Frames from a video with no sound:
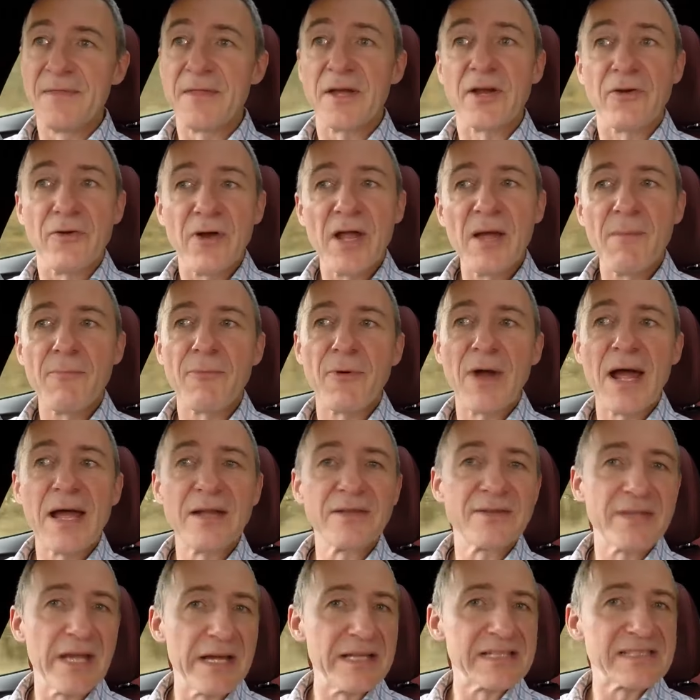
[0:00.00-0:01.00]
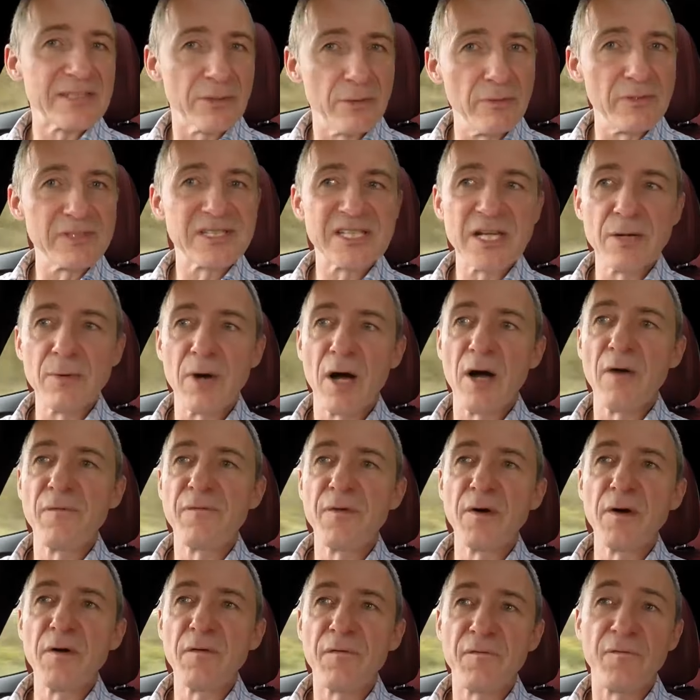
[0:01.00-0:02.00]
The Korean brand does also
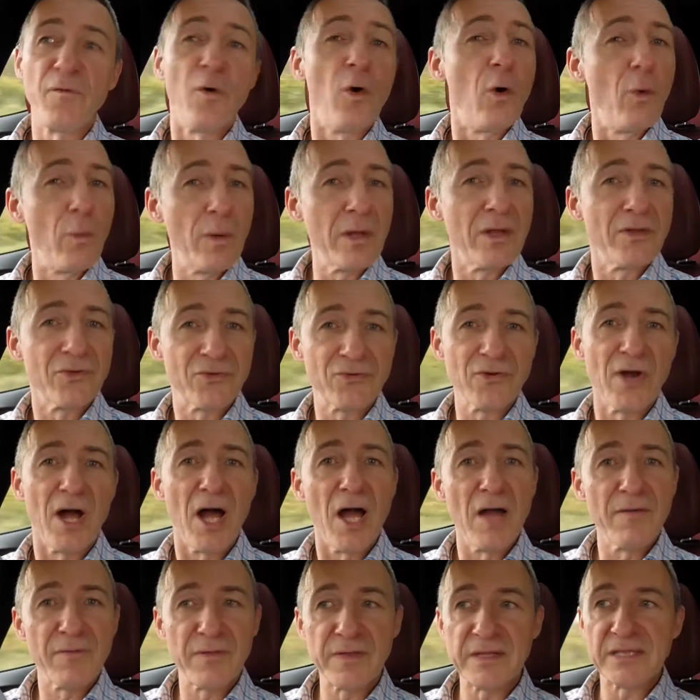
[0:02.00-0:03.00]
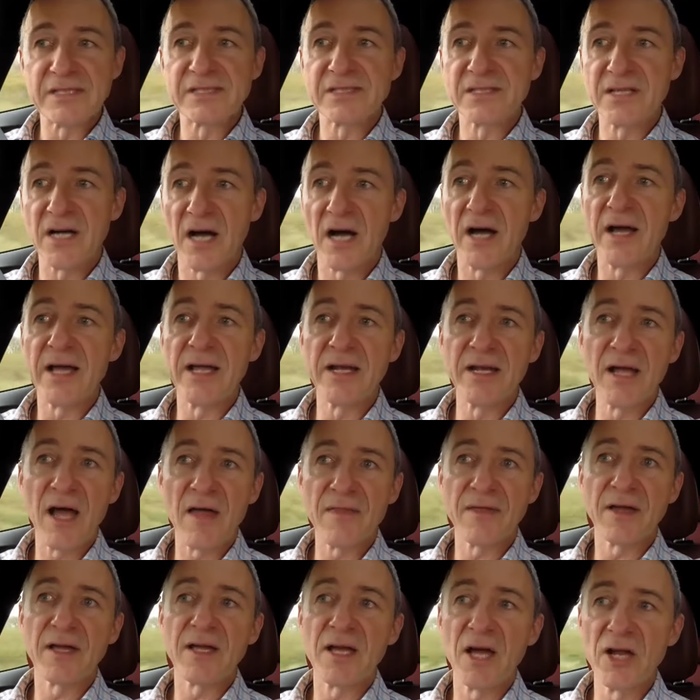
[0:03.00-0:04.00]
offer four wheel drive on this car in
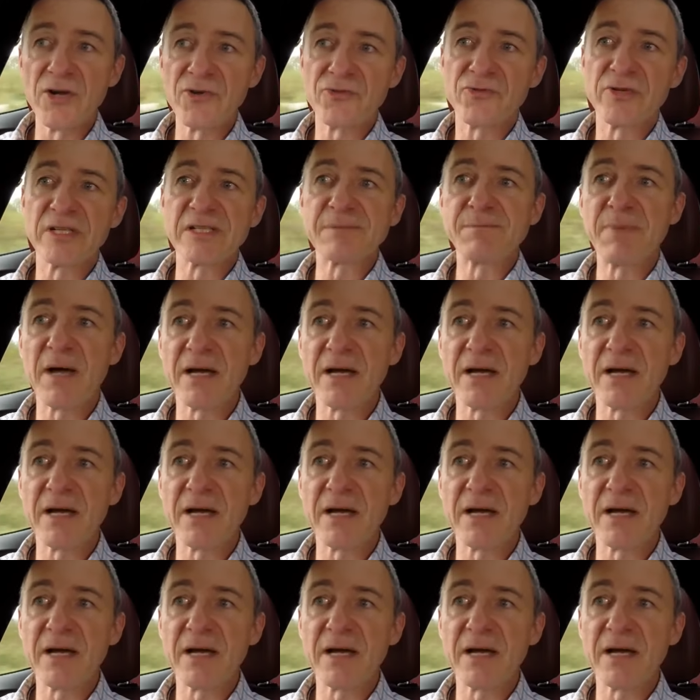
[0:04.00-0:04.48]
other countries,